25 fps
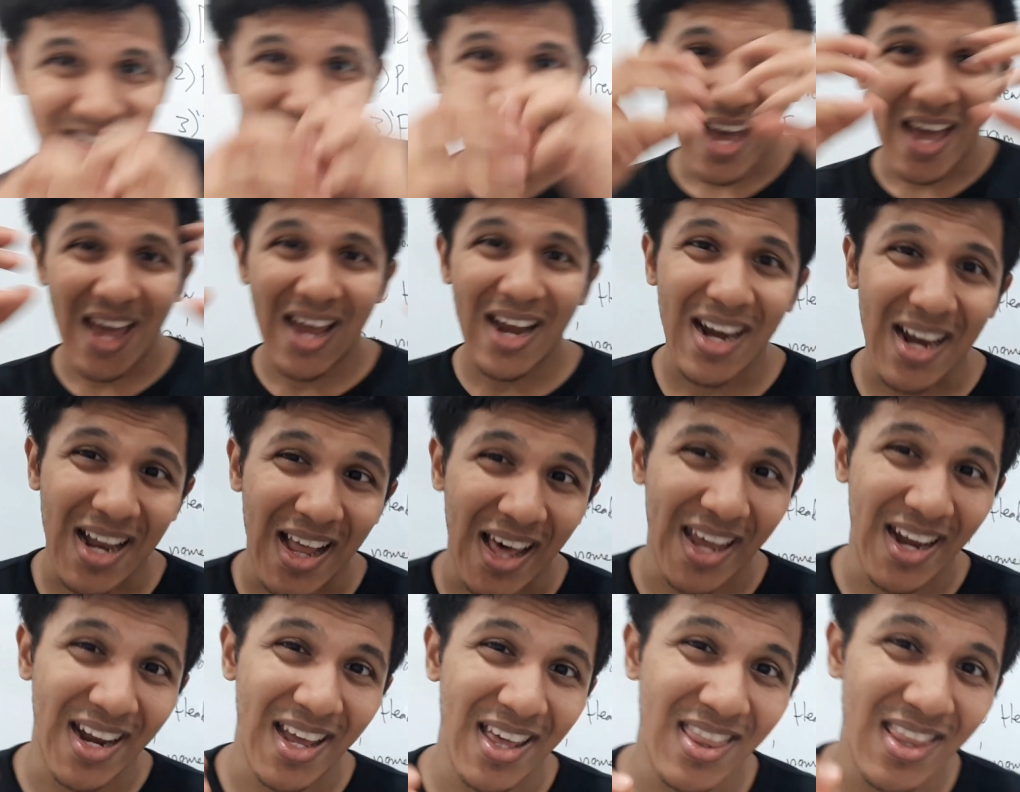the
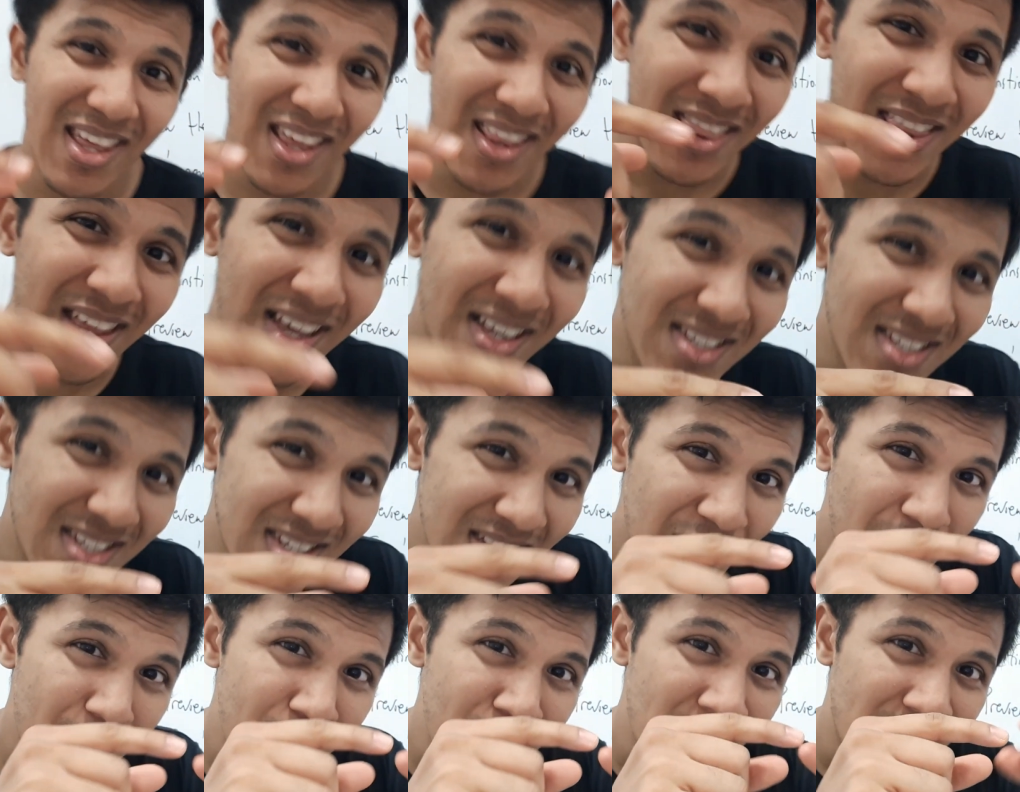headline, and then
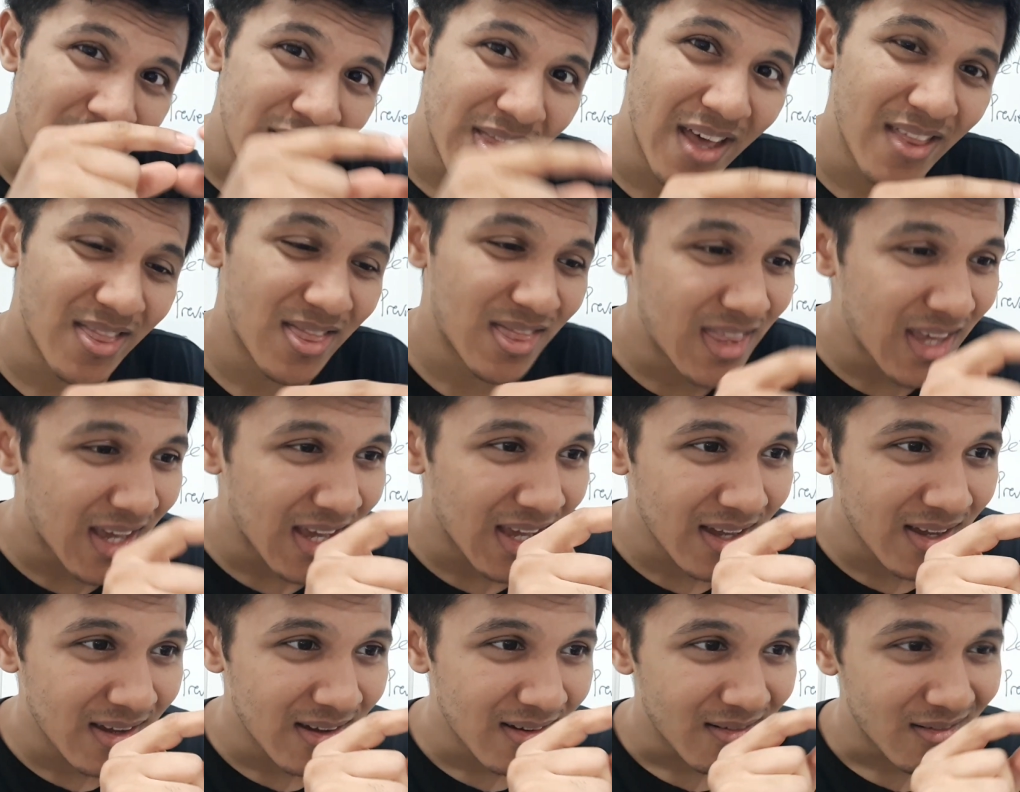there's that
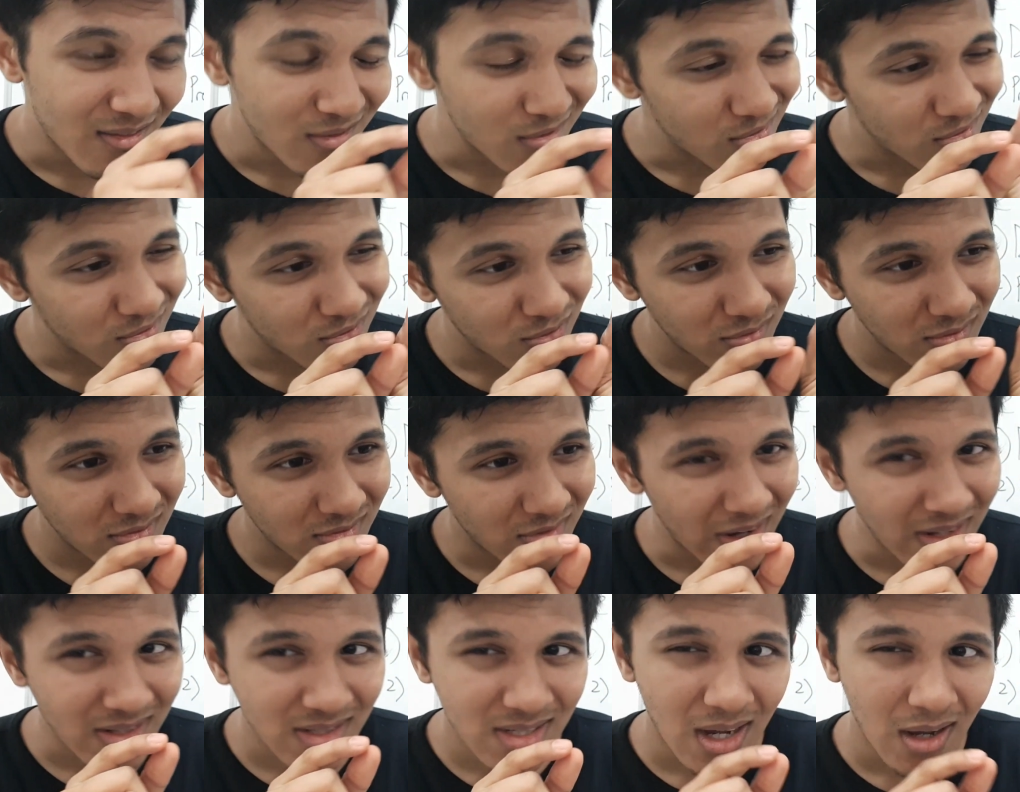thing
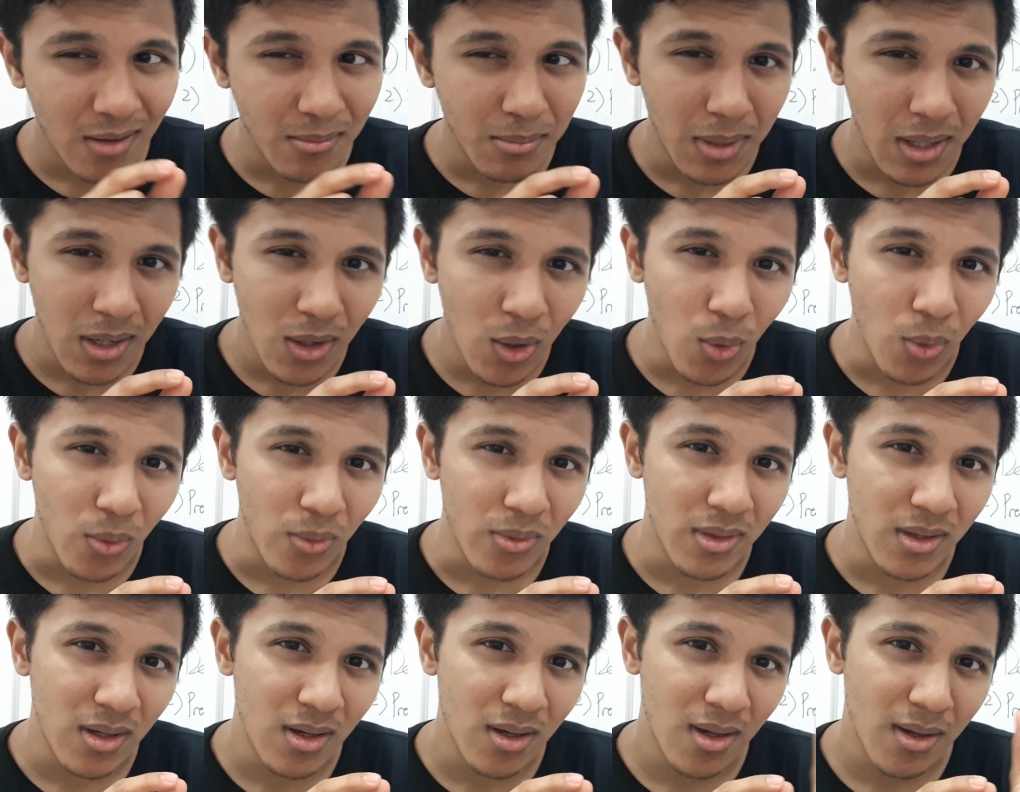right down below,
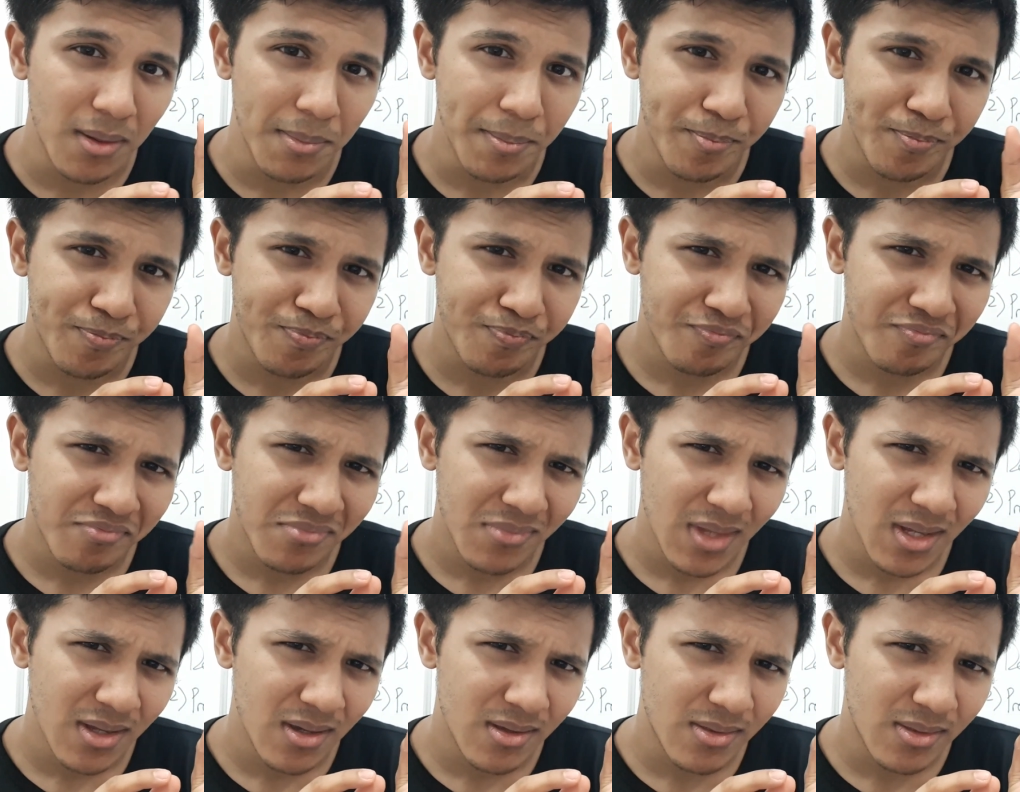
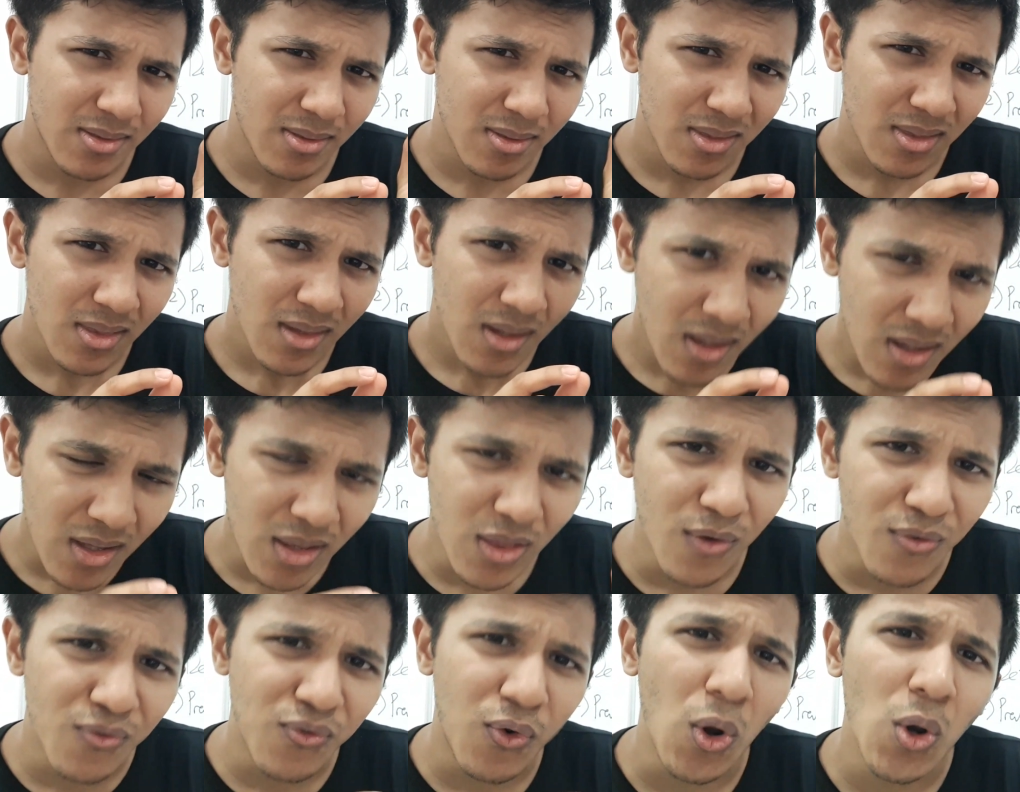
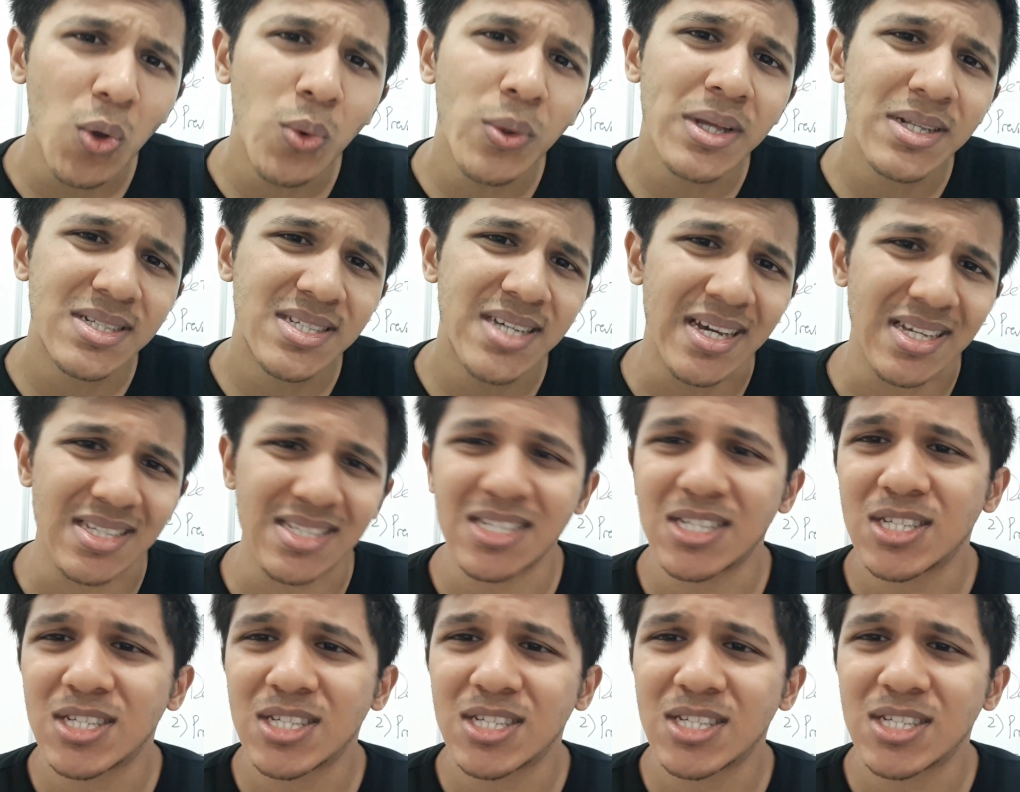the following text.